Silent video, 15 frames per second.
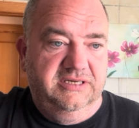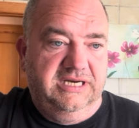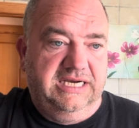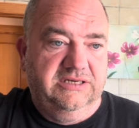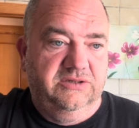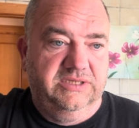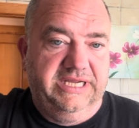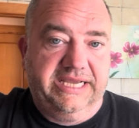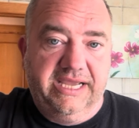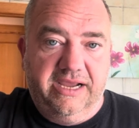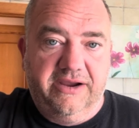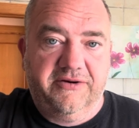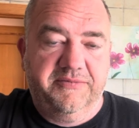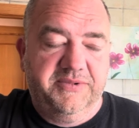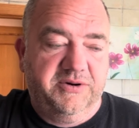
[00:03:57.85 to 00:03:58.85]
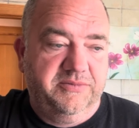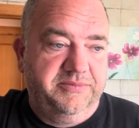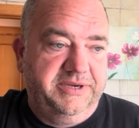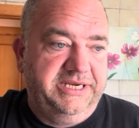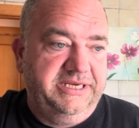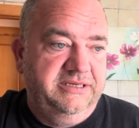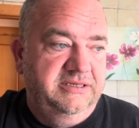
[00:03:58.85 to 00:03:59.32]
I know they care about
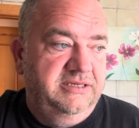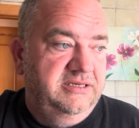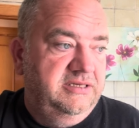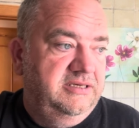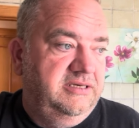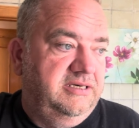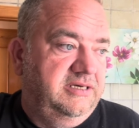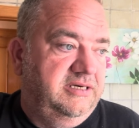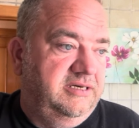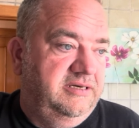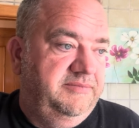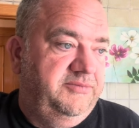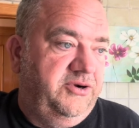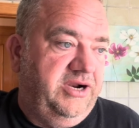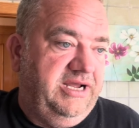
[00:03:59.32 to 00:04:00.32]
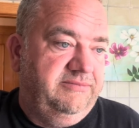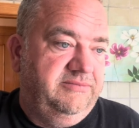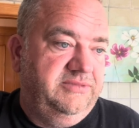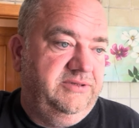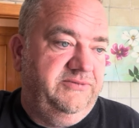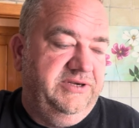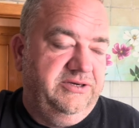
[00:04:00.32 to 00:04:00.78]
me, uh, but I
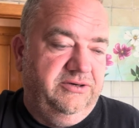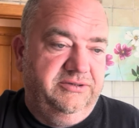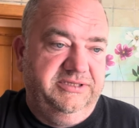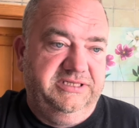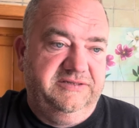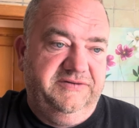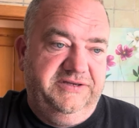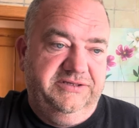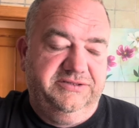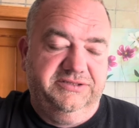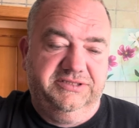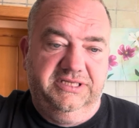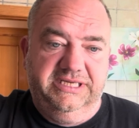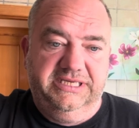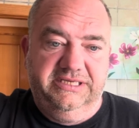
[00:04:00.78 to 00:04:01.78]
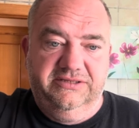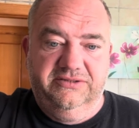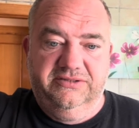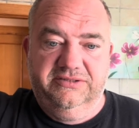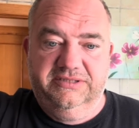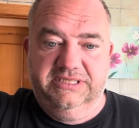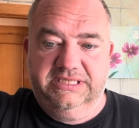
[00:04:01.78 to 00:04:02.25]
am recording this video just to let you
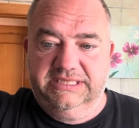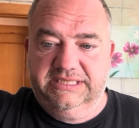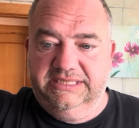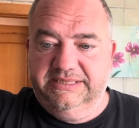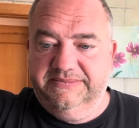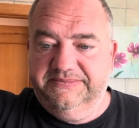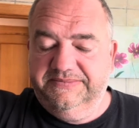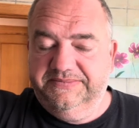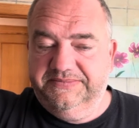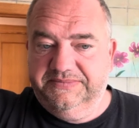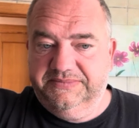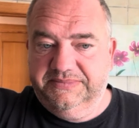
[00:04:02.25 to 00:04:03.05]
know that um,